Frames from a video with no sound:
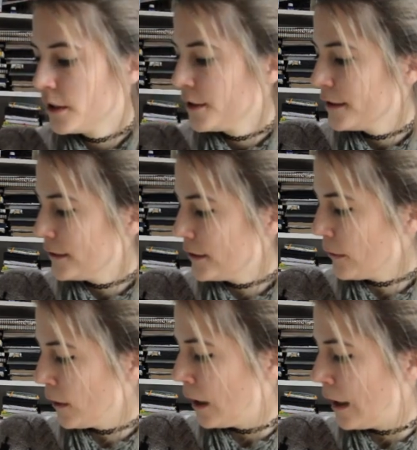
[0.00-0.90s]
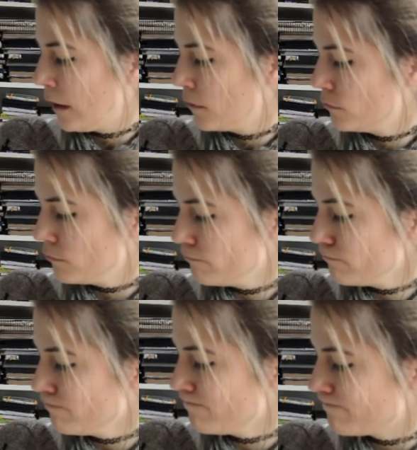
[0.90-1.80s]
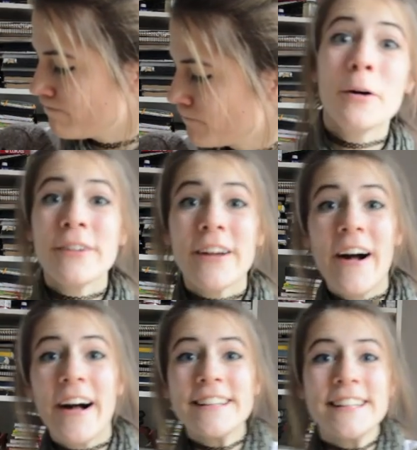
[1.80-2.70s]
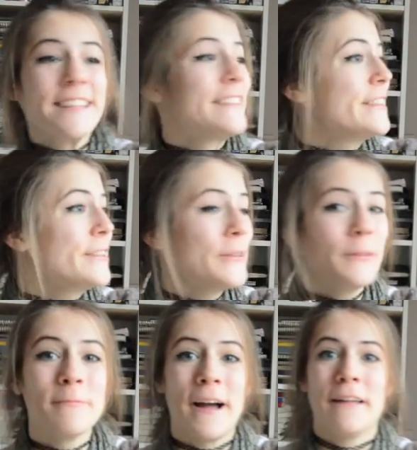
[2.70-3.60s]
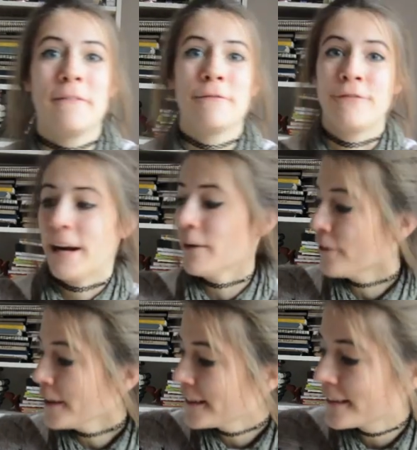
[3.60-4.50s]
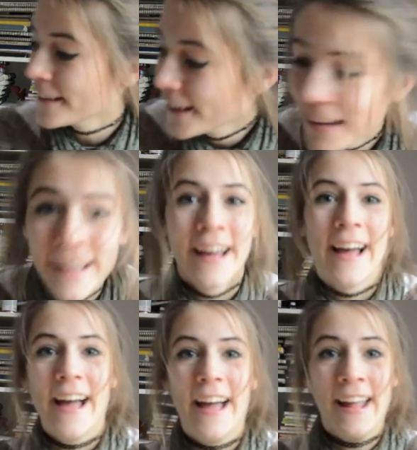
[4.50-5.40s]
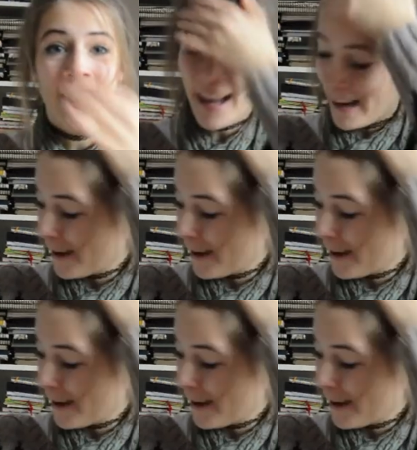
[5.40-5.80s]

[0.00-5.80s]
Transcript: So yeah, moving on to my favorites. I